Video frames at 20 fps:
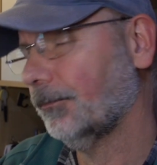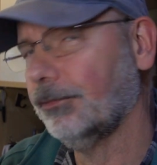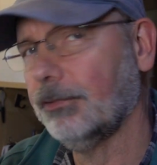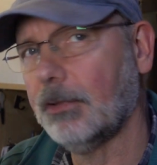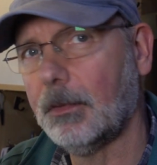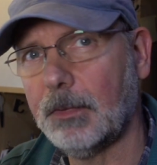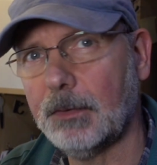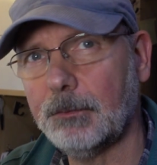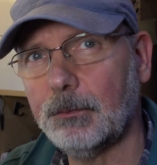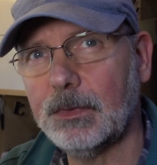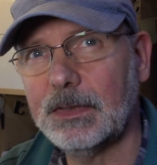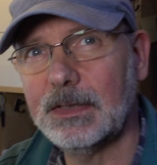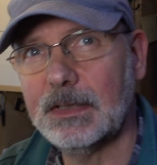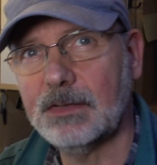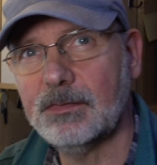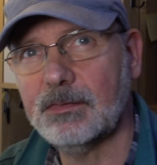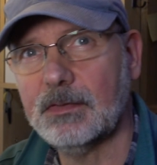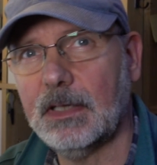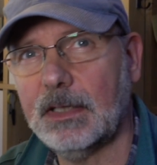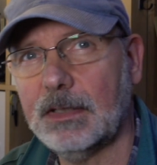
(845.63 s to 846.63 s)
problem with
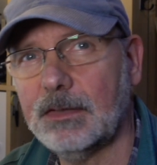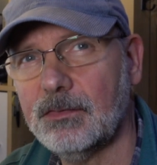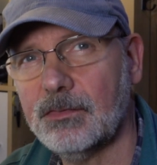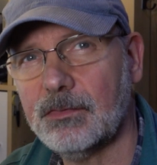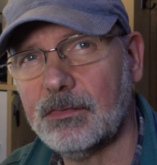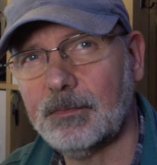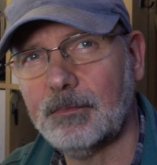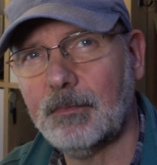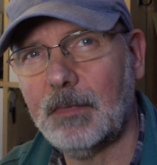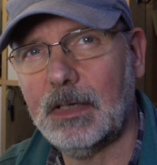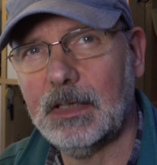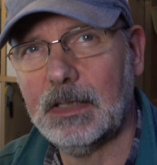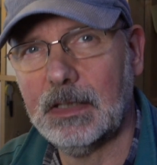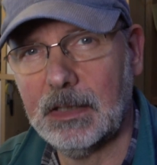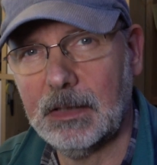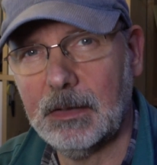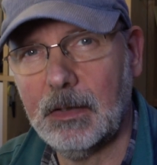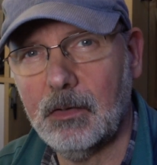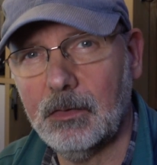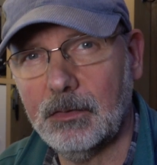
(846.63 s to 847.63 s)
this lens
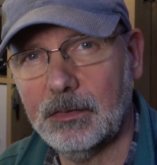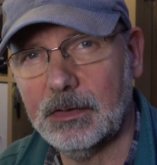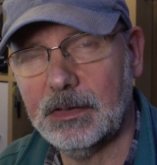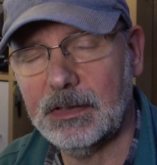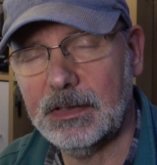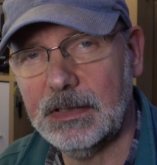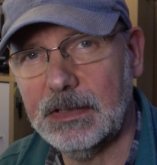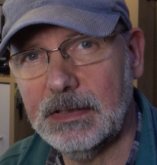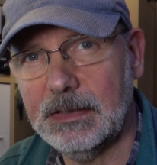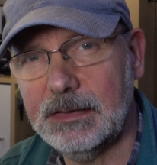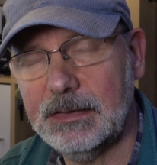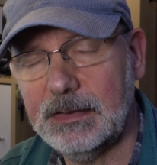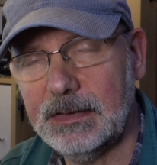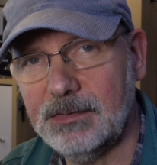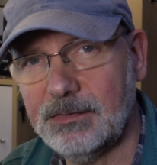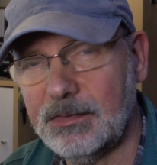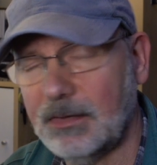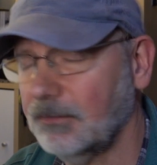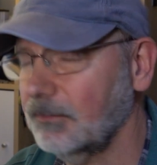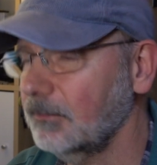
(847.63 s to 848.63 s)
on the
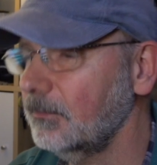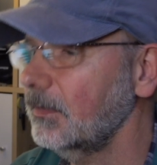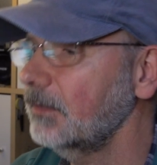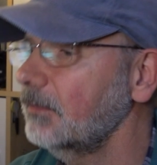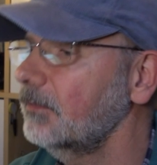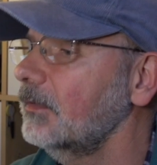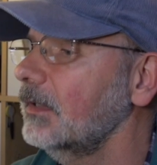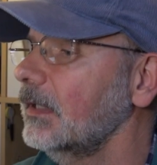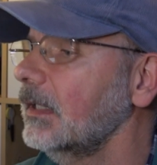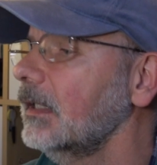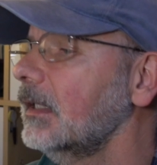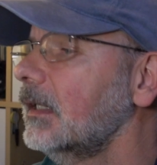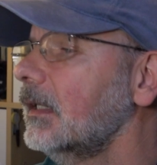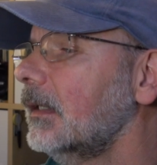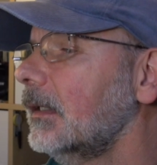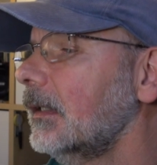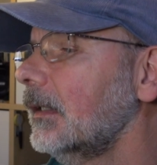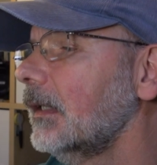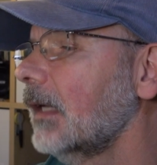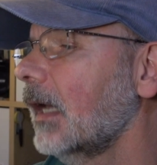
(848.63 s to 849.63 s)
D750
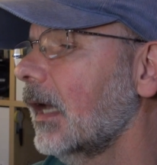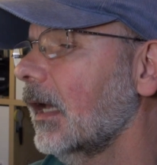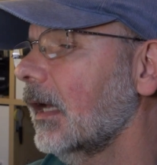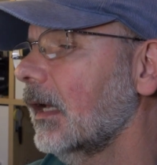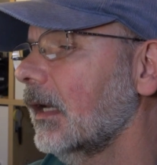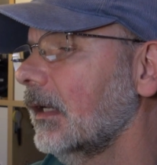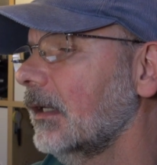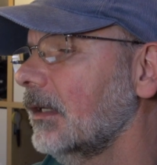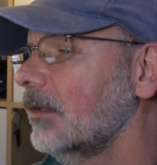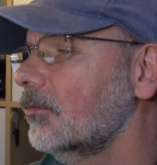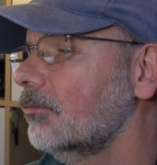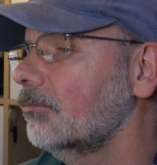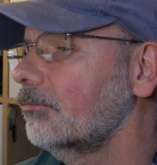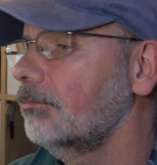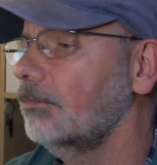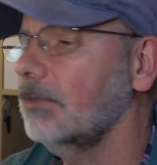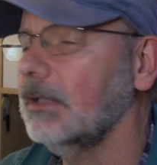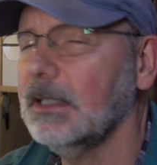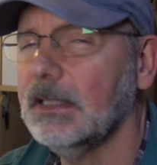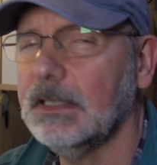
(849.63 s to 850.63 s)
is
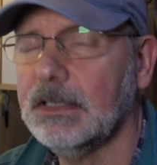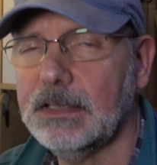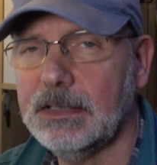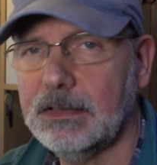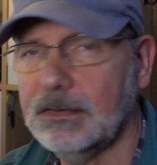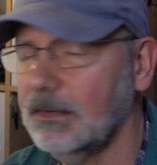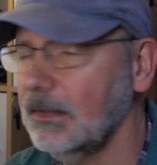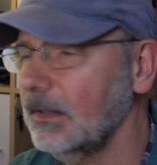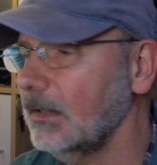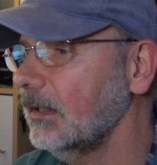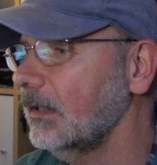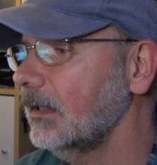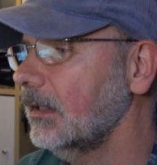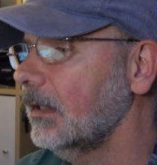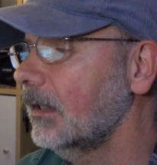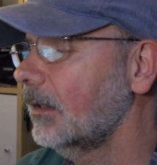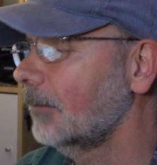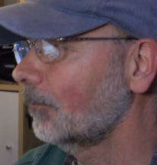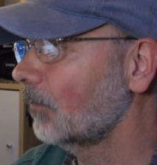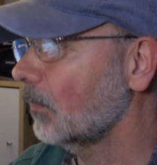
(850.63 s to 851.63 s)
really the
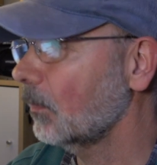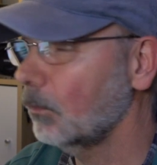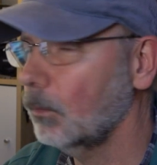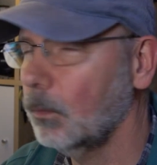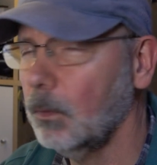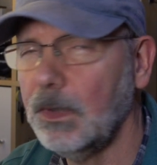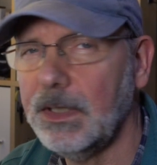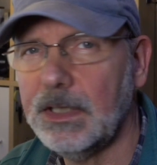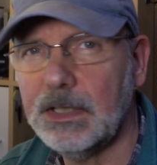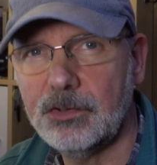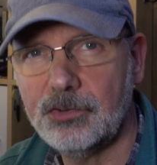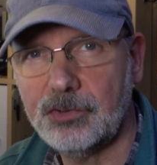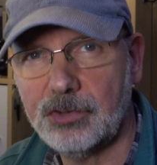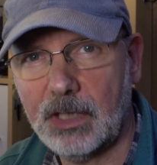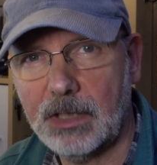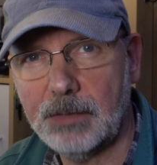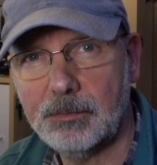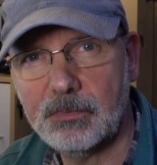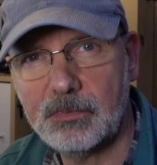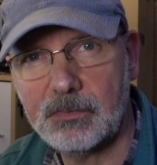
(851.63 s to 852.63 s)
weird
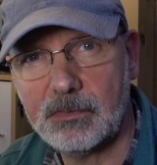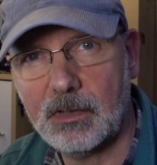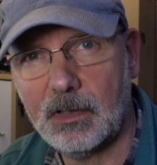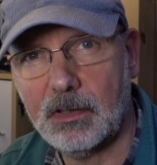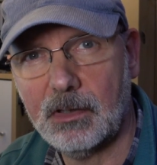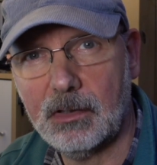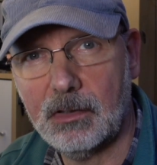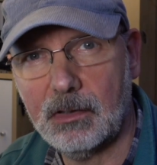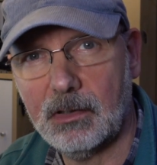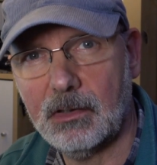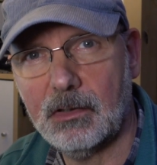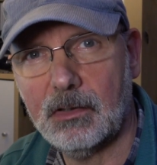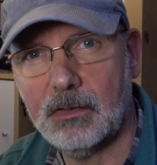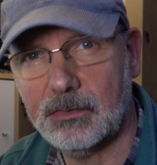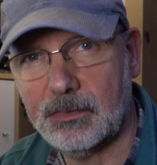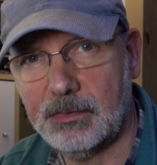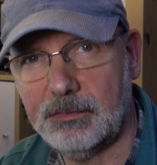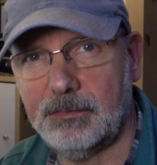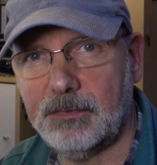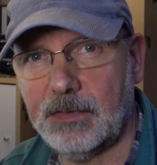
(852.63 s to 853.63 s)
shaped star
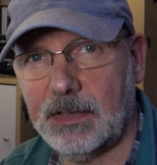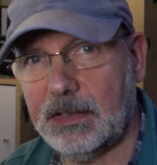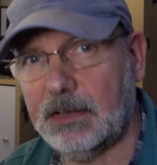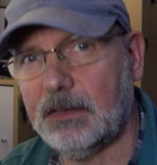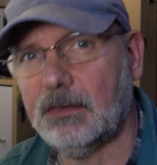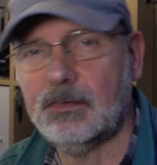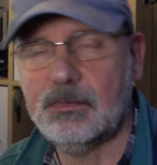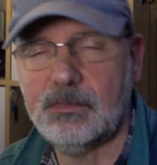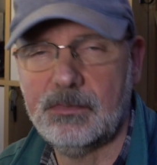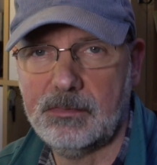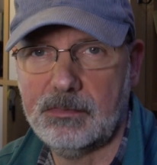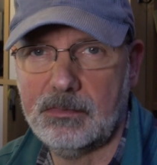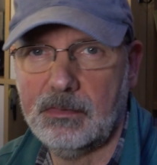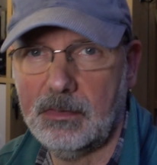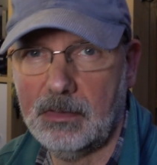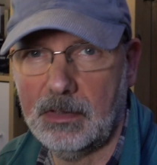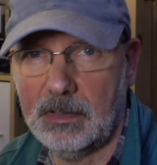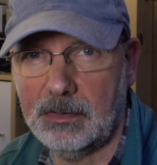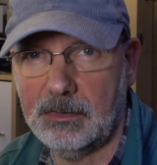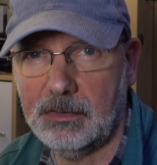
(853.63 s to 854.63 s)
artifacts
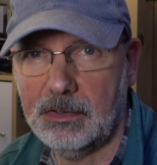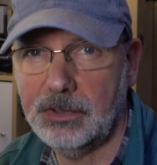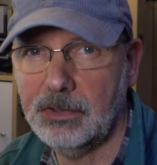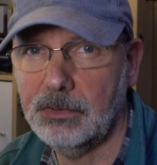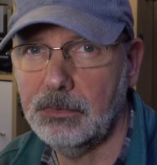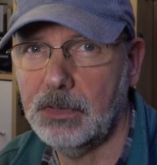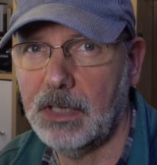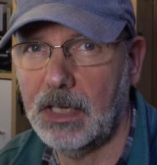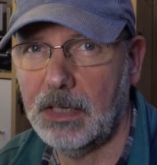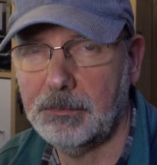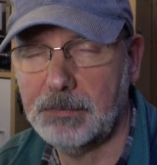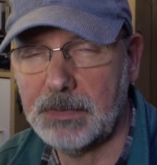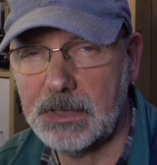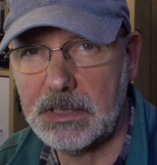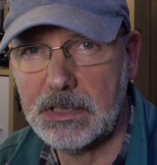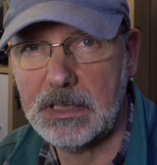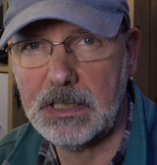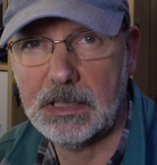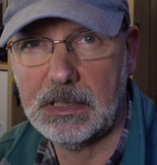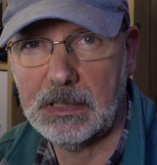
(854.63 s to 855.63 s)
that you get,
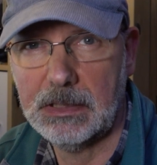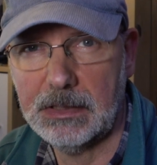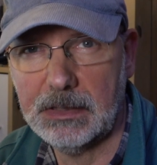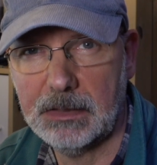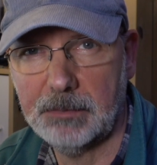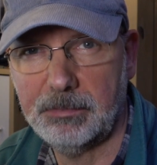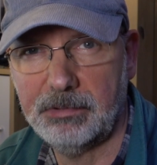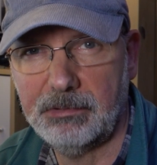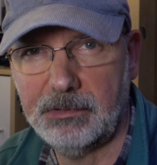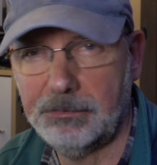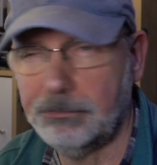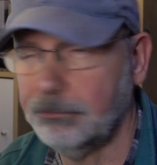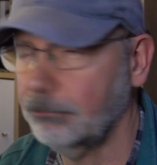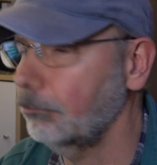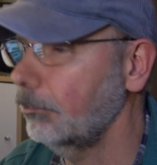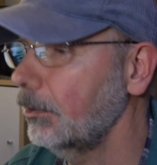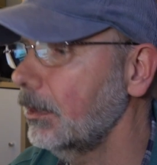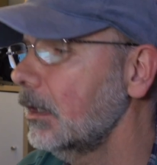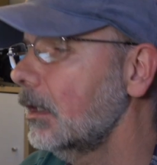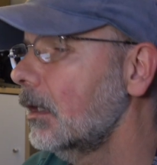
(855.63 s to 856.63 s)
particularly at the
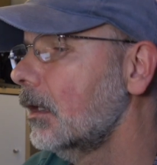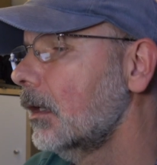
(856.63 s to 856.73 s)
periphery